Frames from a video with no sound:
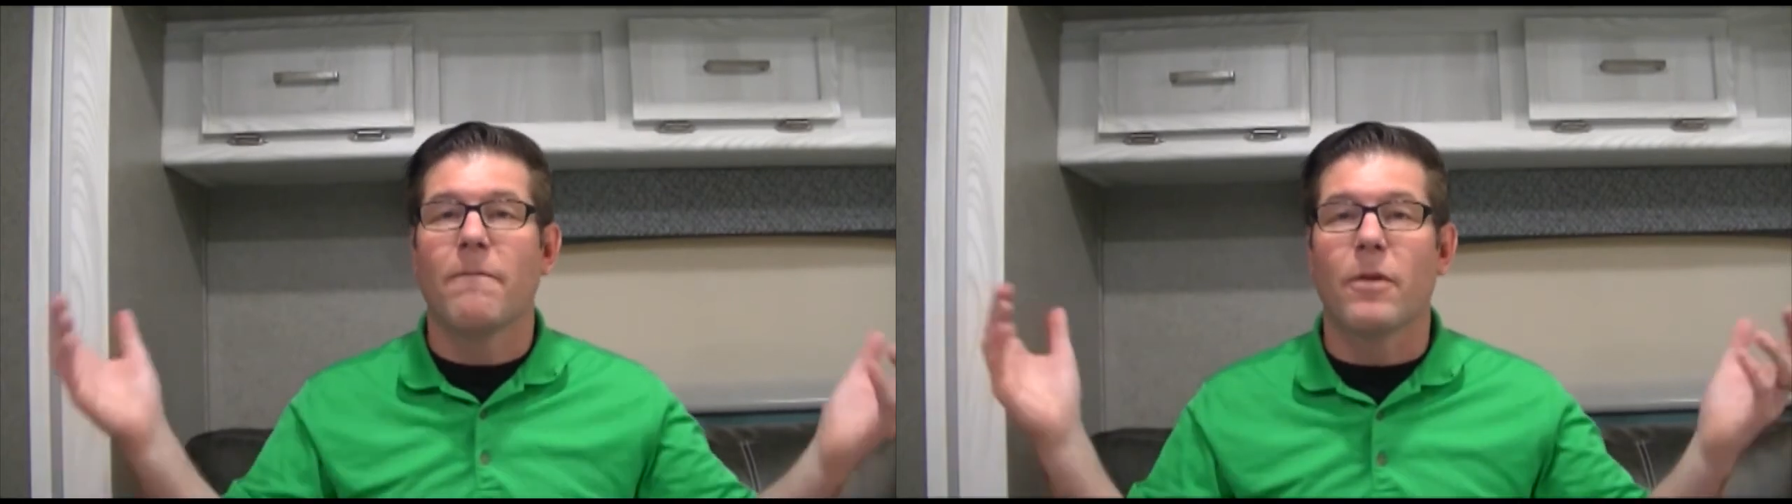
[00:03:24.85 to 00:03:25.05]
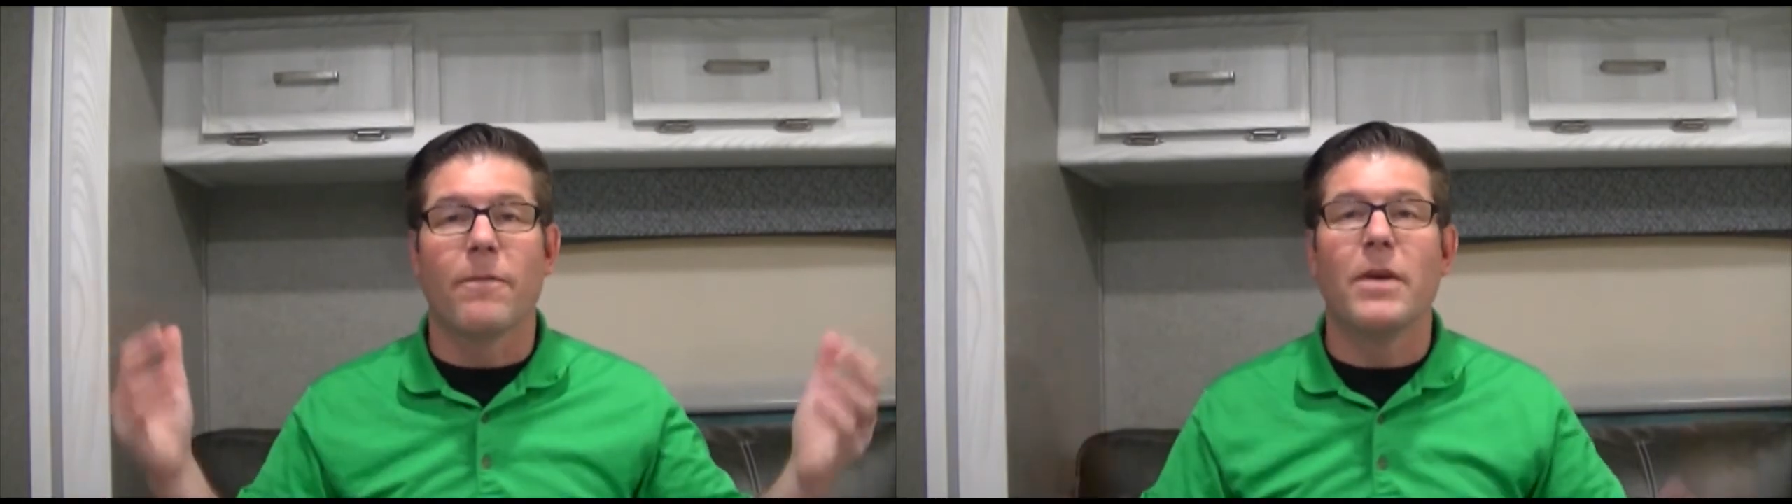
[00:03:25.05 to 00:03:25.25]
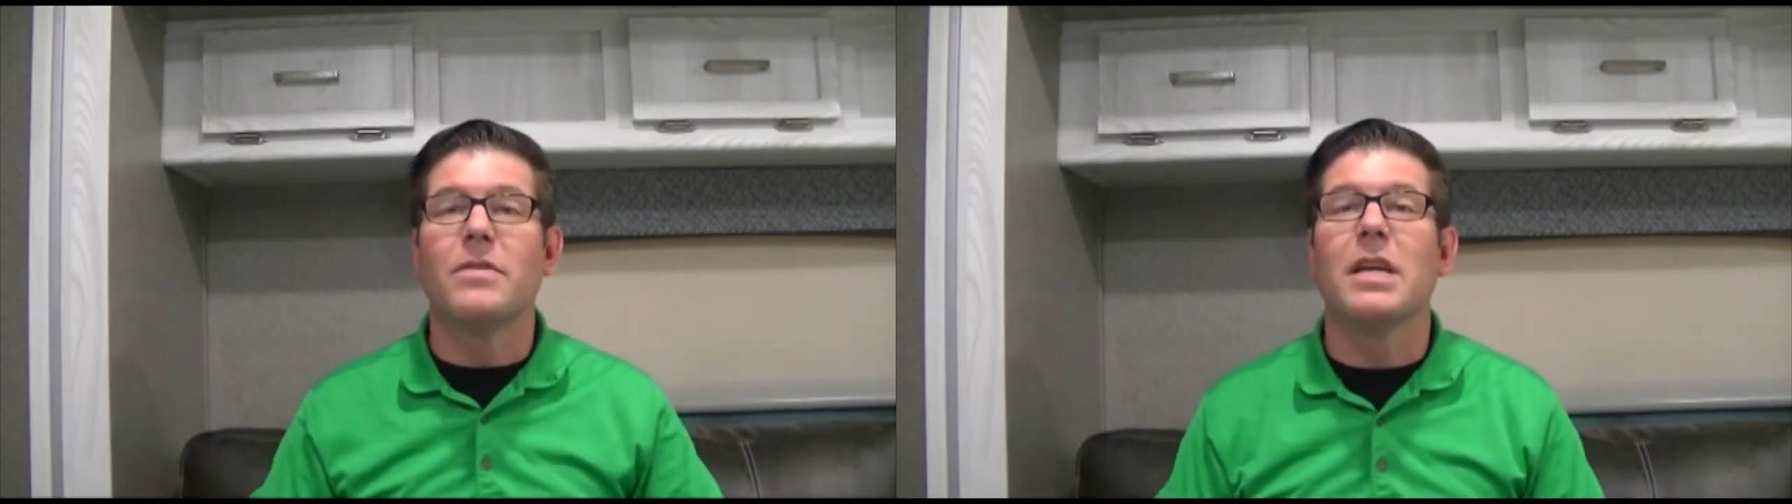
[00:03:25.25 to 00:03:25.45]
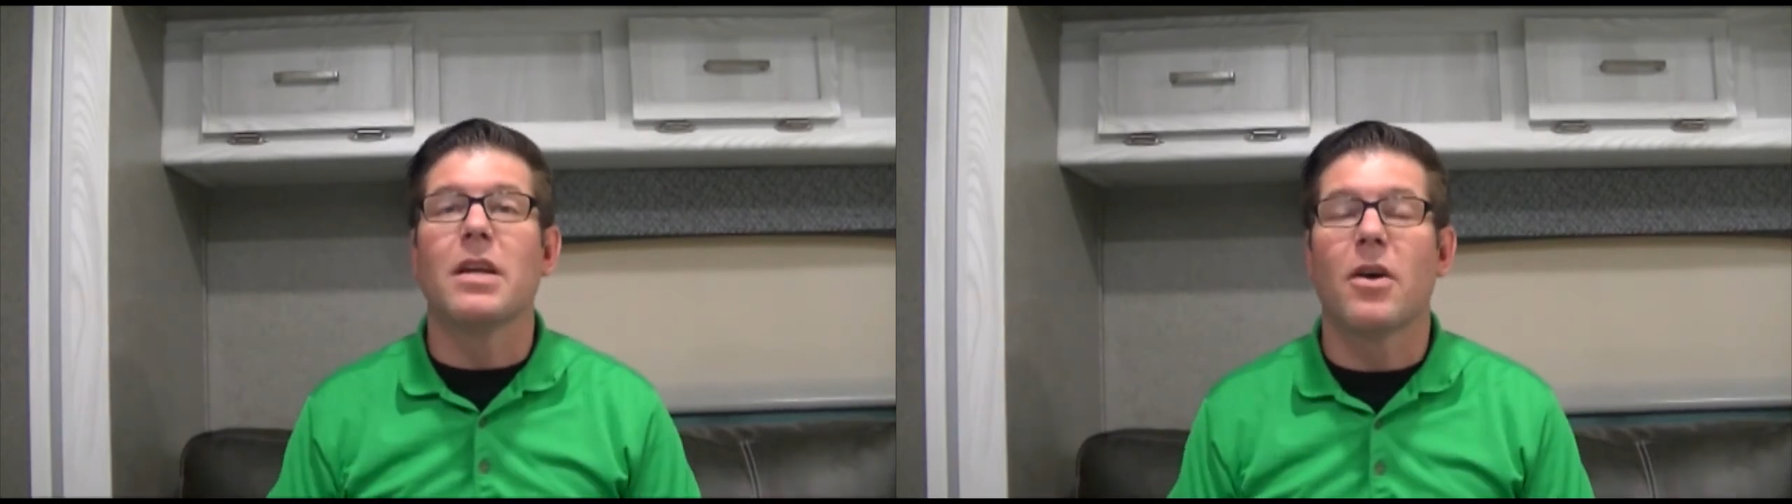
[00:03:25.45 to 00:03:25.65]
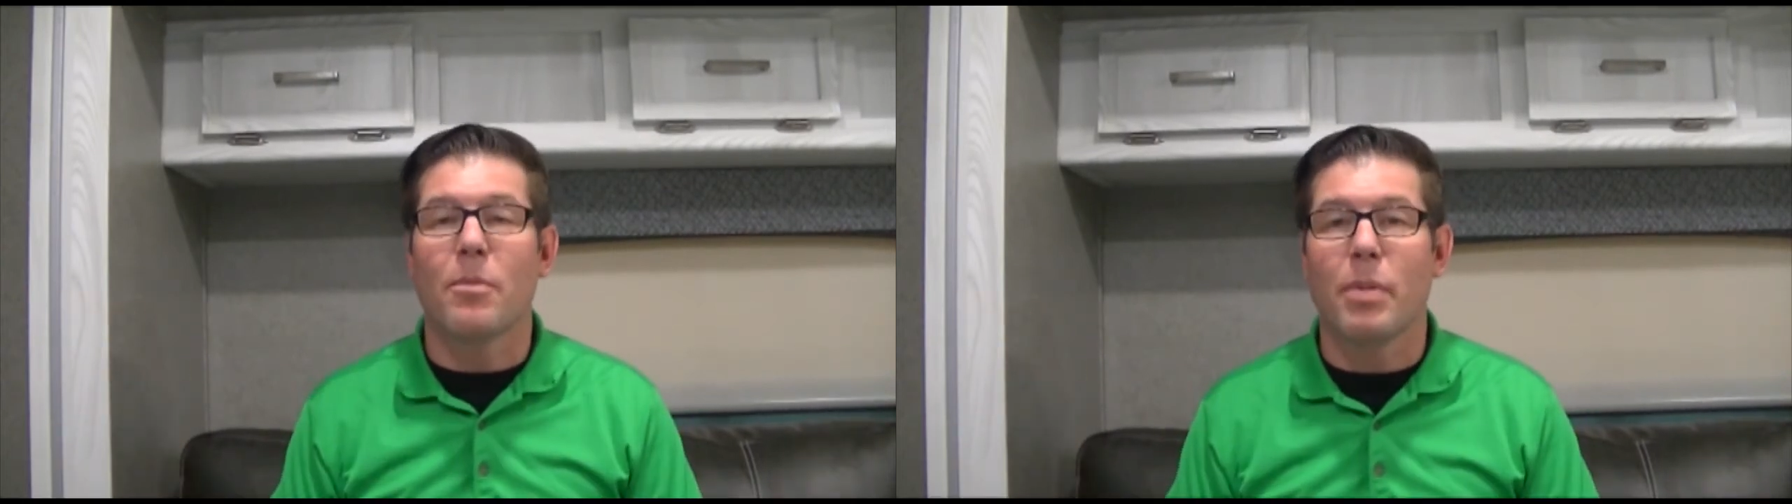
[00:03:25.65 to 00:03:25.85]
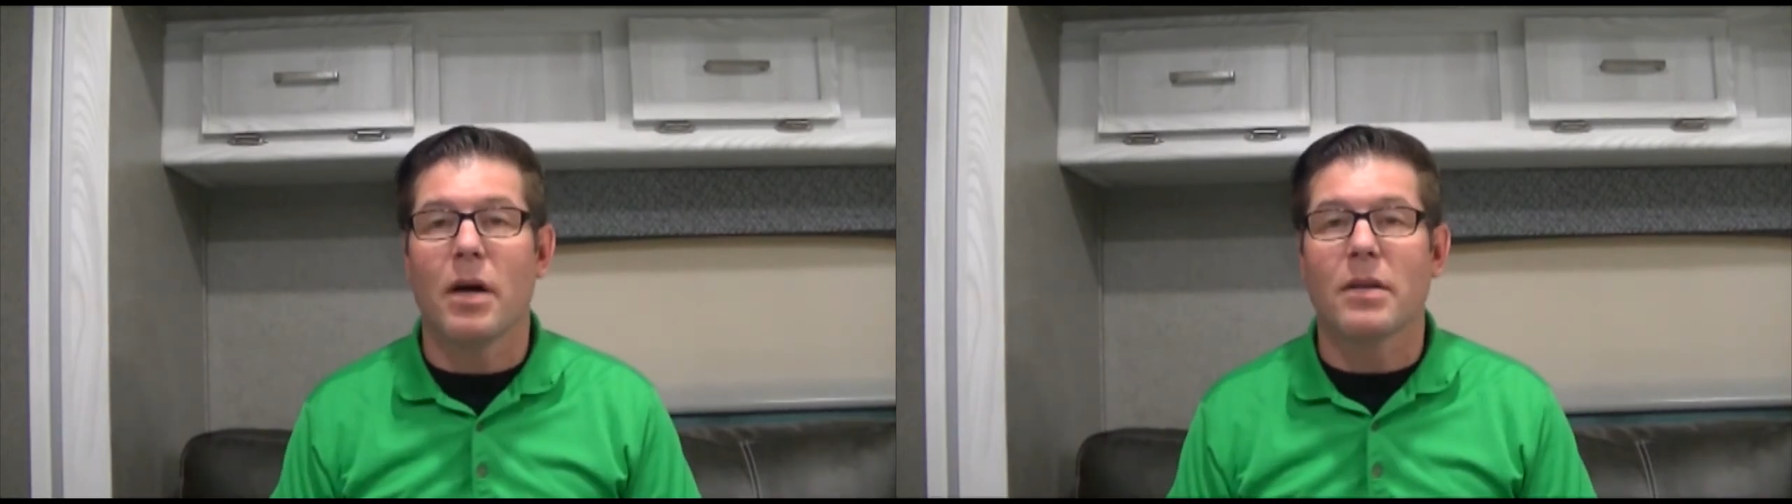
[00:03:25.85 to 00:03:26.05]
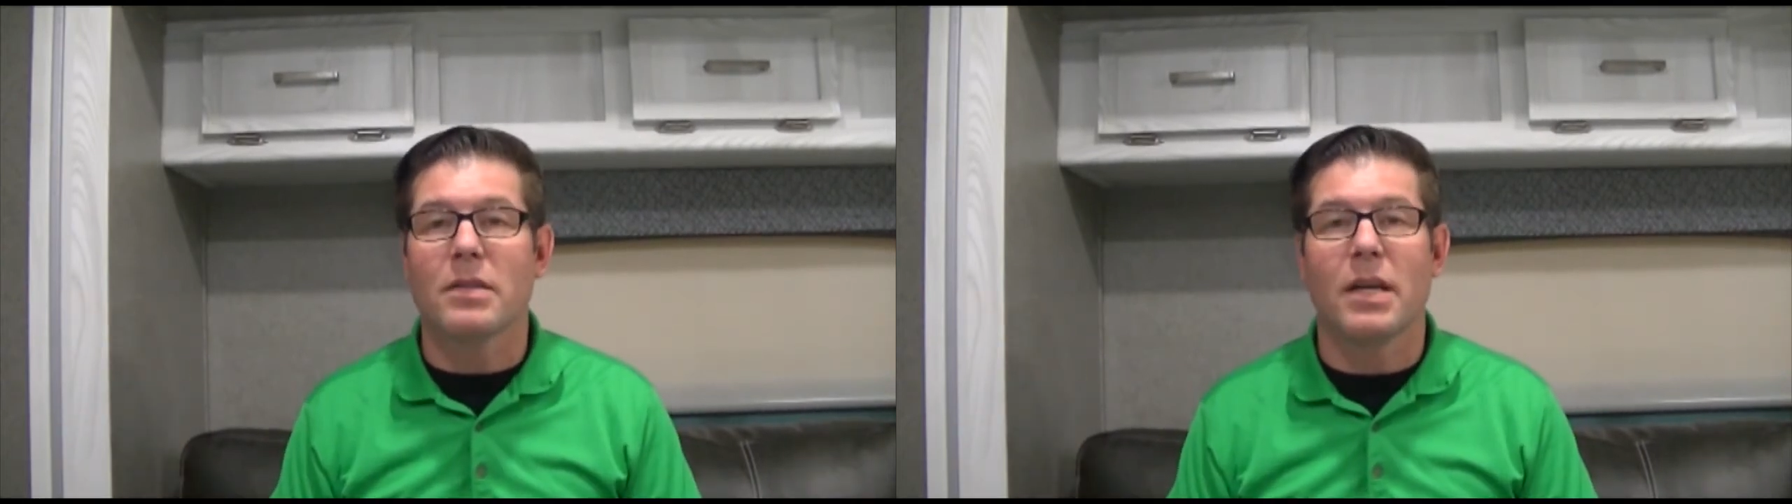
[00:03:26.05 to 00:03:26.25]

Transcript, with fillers: for fifteen hundred bucks,